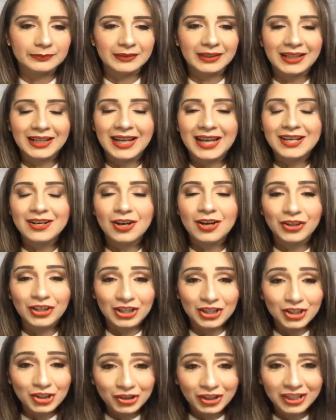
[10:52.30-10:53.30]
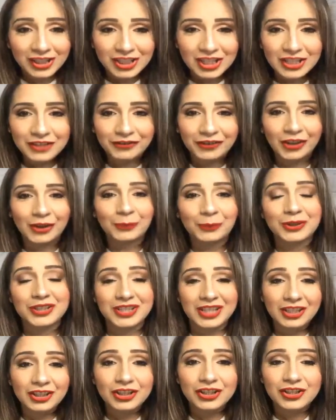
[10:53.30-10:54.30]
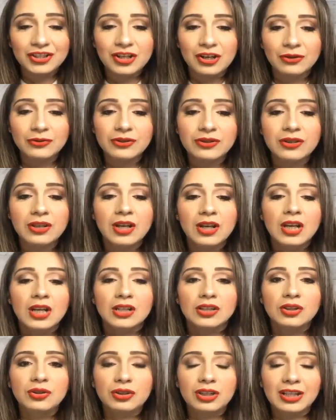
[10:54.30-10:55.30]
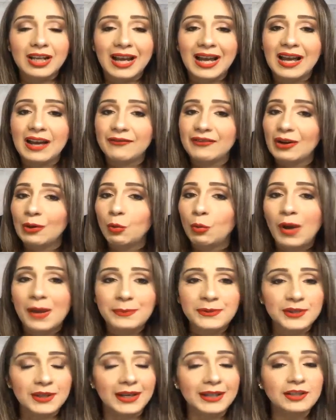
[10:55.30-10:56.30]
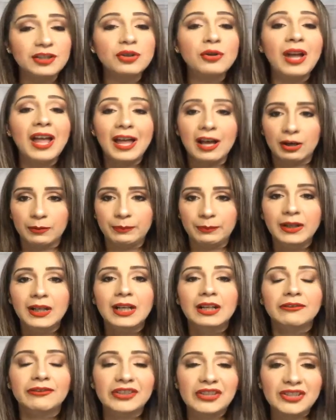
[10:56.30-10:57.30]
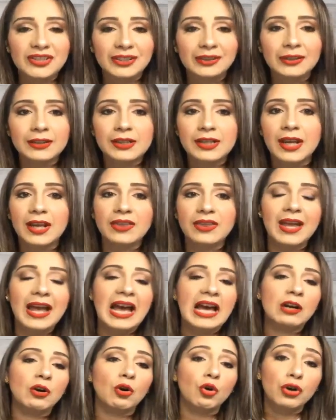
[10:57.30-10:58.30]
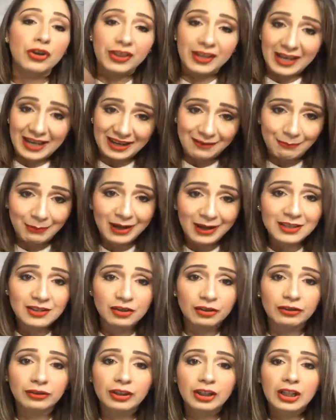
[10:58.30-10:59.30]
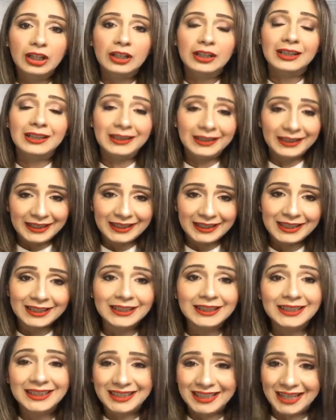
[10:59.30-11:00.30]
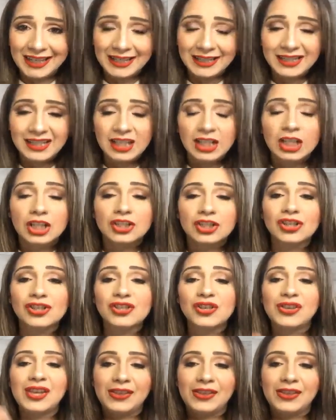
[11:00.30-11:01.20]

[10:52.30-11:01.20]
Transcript: instructions for the presenter's notes, you can have a website to help facilitate that, or the Edpuzzle link again, just so that